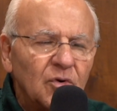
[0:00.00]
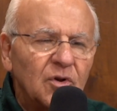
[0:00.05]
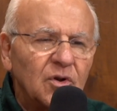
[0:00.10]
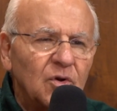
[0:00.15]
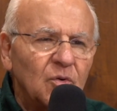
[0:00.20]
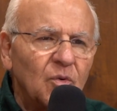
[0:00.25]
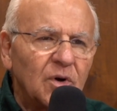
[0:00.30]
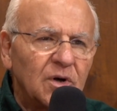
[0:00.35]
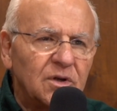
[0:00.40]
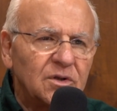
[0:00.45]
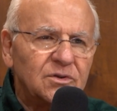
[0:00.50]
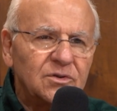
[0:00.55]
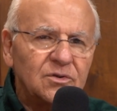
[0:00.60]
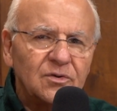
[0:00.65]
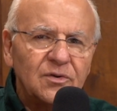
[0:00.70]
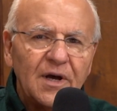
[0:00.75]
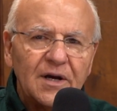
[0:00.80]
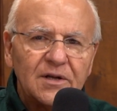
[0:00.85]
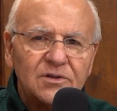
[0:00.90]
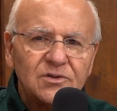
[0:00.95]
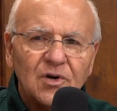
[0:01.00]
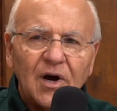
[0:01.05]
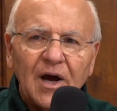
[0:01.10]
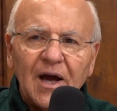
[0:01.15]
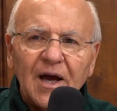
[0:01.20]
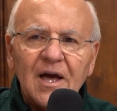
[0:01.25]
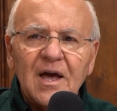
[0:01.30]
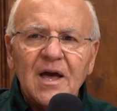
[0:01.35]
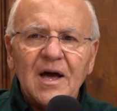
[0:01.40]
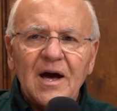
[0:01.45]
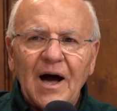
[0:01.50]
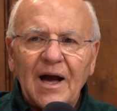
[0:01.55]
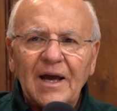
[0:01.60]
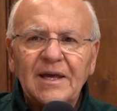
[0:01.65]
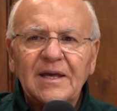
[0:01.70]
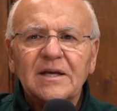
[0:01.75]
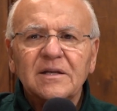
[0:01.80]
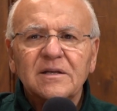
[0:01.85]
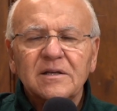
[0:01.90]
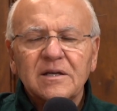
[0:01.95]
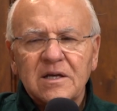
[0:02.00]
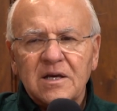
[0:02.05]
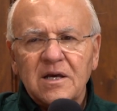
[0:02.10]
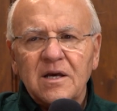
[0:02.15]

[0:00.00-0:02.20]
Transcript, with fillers: really want to do that. So I get